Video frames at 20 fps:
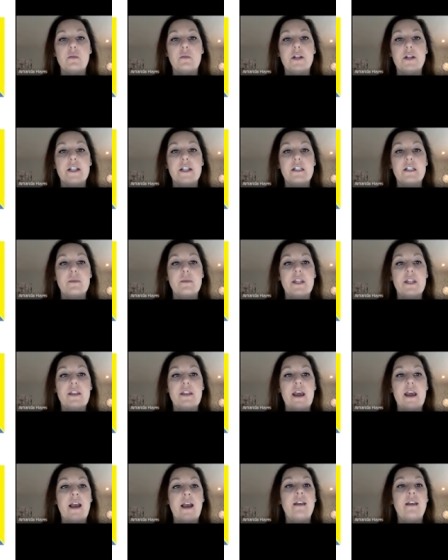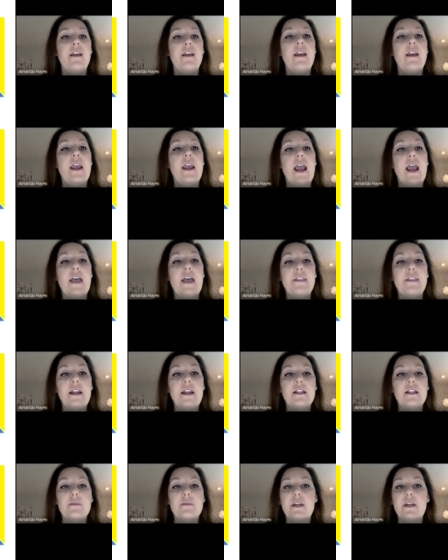We're going to explain that, and then
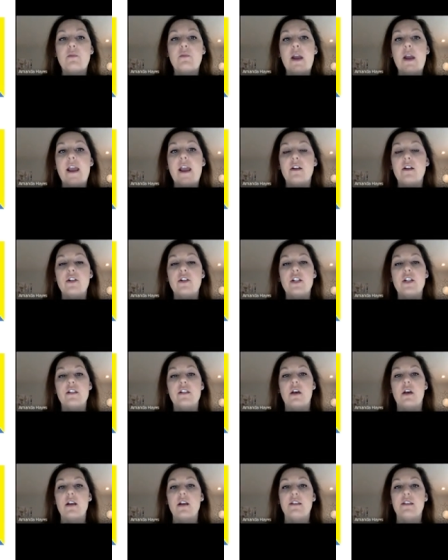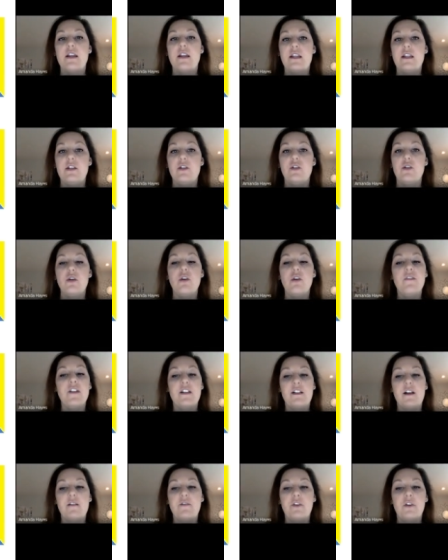explain why energy is lost at each
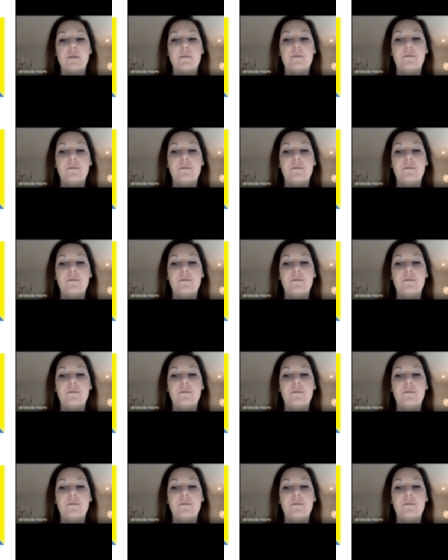trophic level.